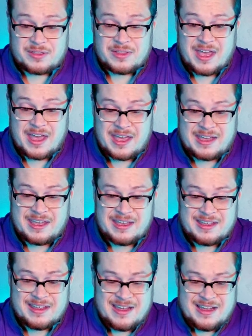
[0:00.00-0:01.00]
thick.
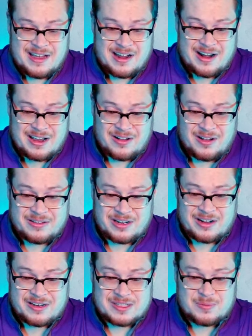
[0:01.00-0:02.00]
All right, Call
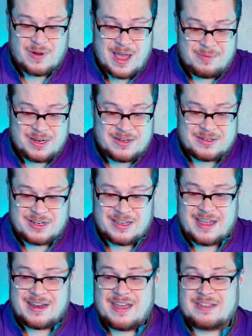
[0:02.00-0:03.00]
Darkness. Rabbit Ninja
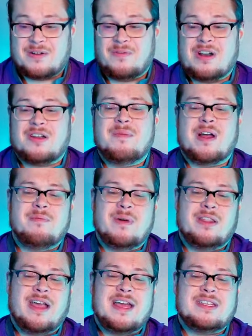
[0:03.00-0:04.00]
again as our rare. Come on, come
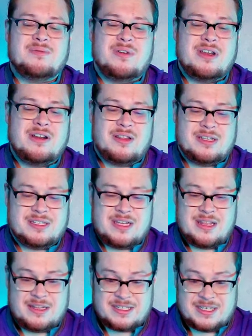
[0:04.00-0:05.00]
on. Last one here. Let's
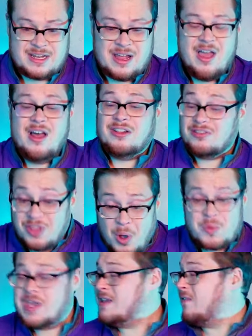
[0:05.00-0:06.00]
see it. Let's see it.
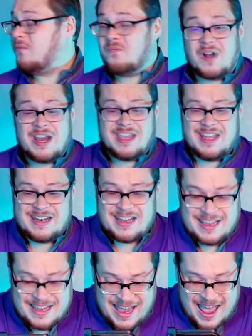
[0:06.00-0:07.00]
Loki freaking
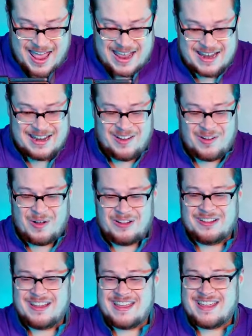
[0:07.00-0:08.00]
again.
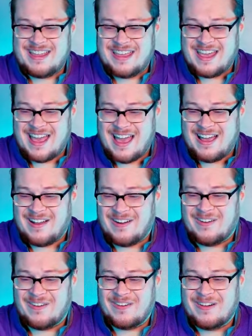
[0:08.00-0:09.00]
Holy
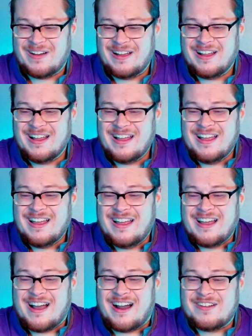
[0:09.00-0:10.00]
cow
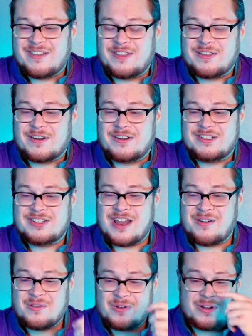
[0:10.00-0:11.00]
our third
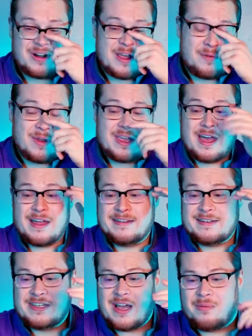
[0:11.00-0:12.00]
J Ruler, and we
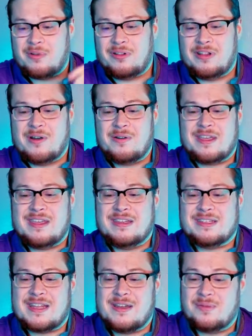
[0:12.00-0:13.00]
got double low
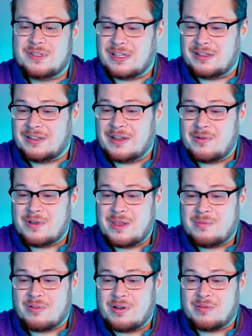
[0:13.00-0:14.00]
keys. It was a low
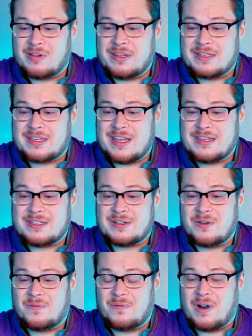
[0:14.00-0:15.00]
key pre release kit
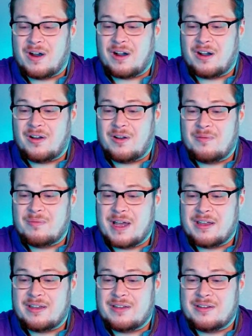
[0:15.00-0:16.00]
so far. Oh
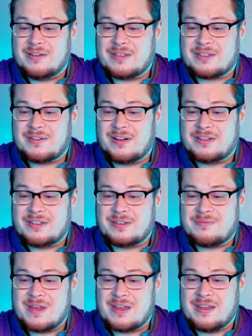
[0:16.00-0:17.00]
my goodness
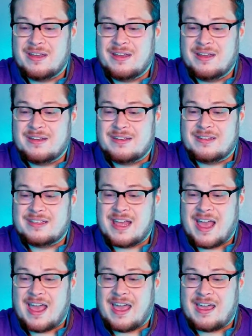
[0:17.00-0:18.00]
gracious me.
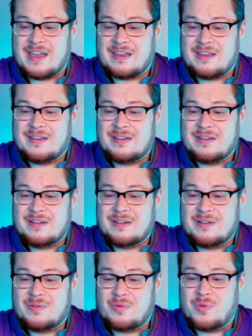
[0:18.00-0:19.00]
Dang.
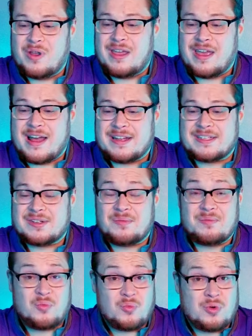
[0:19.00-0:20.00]
We got
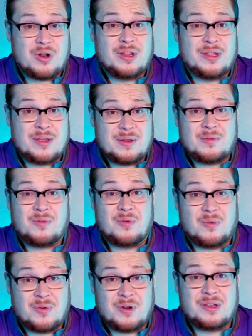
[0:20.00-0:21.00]
some really,
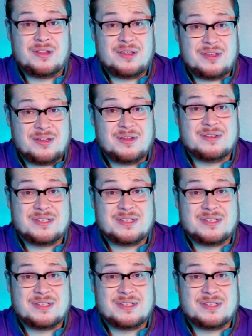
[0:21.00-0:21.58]
really good